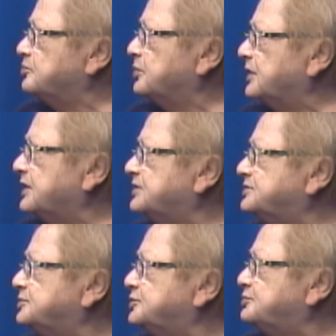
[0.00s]
but
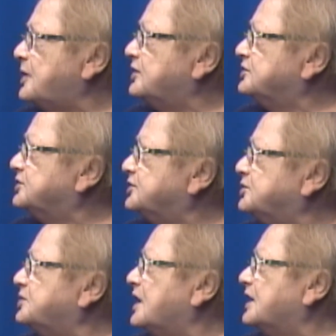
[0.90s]
it's better to do
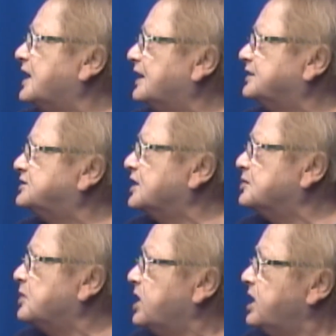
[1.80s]
that ahead of
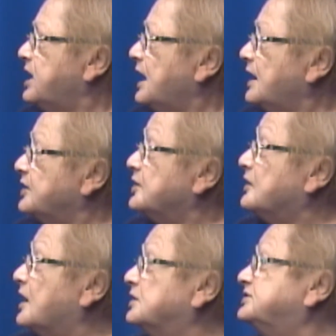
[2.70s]
time. And there
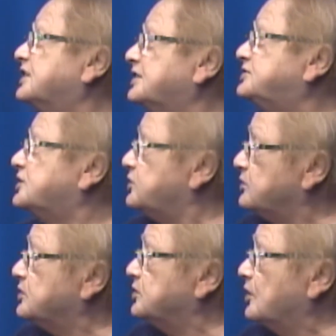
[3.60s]
are sites that you
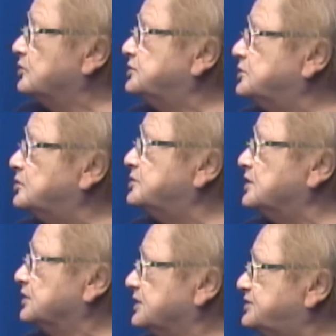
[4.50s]
can go to
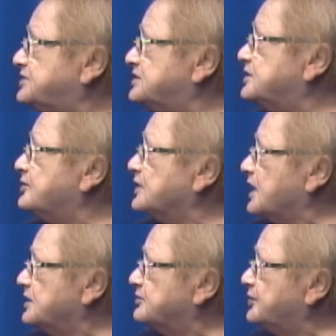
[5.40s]
that list the different
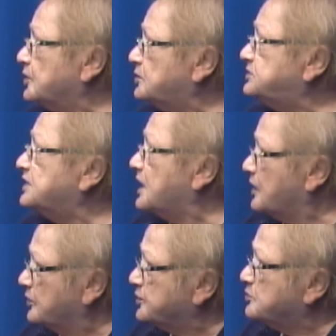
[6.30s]
kind of foods and
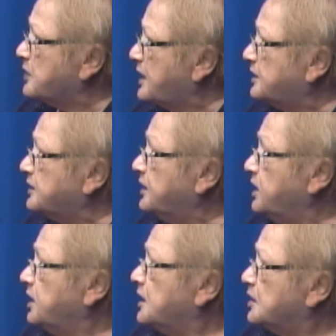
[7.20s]
how they're rated
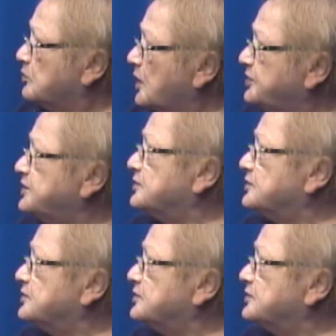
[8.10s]
and what their